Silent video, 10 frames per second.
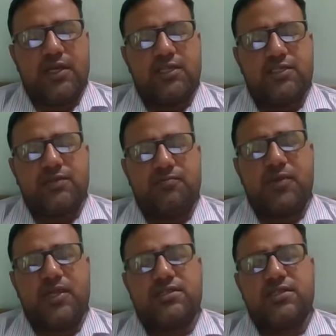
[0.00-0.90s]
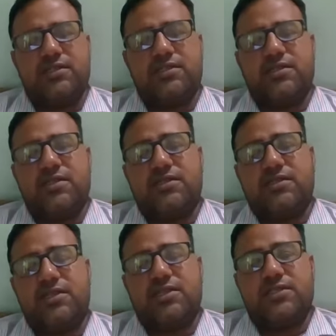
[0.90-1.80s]
In some places,
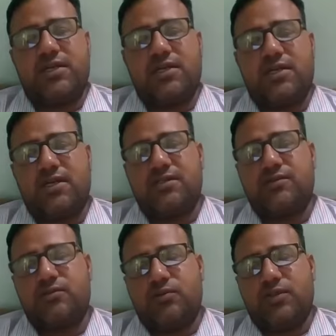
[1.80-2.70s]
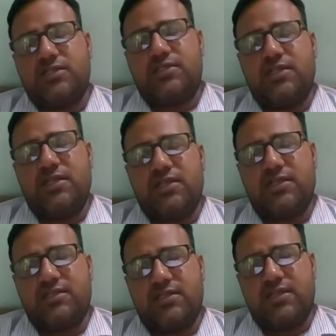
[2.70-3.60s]
seeds are also raised in
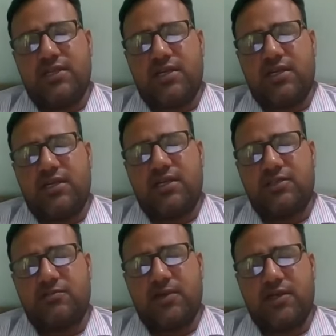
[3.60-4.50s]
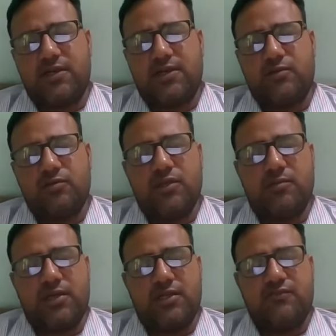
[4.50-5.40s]
nursery and transplanted to the
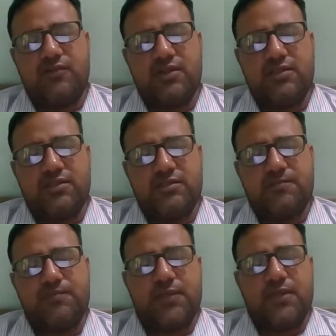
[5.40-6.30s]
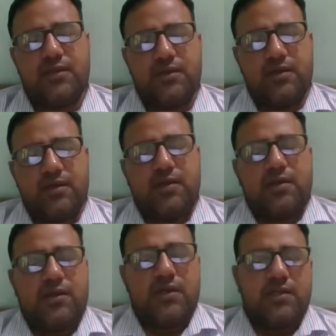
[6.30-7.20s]
main fields.
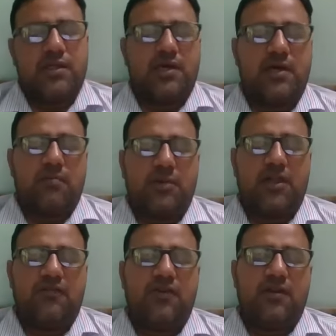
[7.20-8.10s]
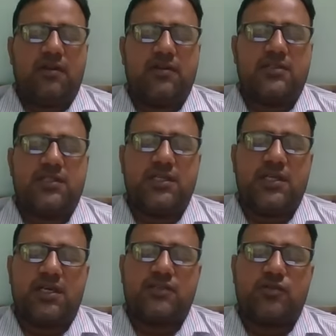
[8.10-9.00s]
In the main field, seed
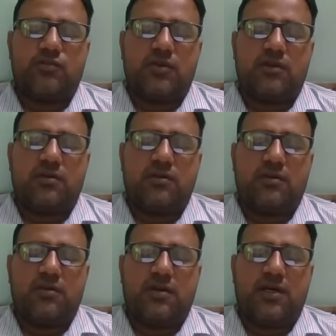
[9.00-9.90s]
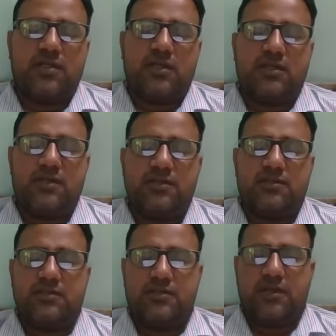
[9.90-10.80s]
are sown either in
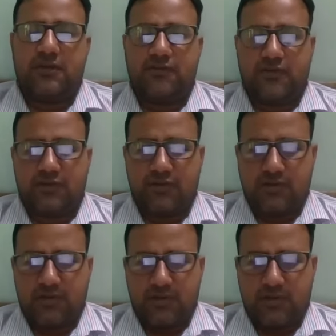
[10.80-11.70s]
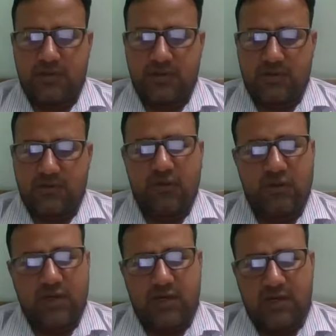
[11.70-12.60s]
ditch and furrow
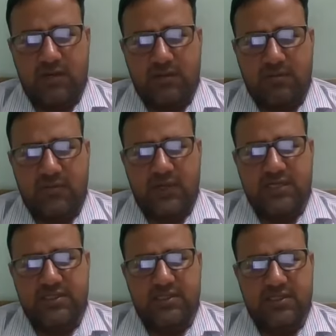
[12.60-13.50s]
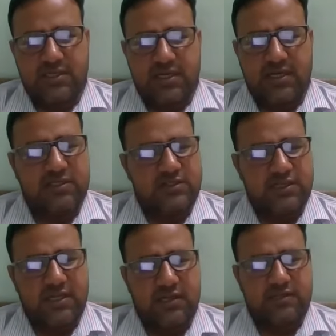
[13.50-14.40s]
or under beds and
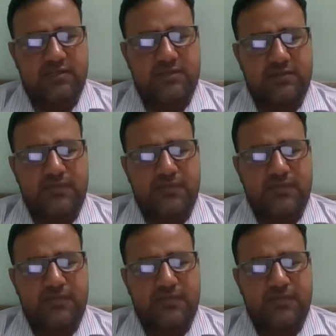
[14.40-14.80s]
channels.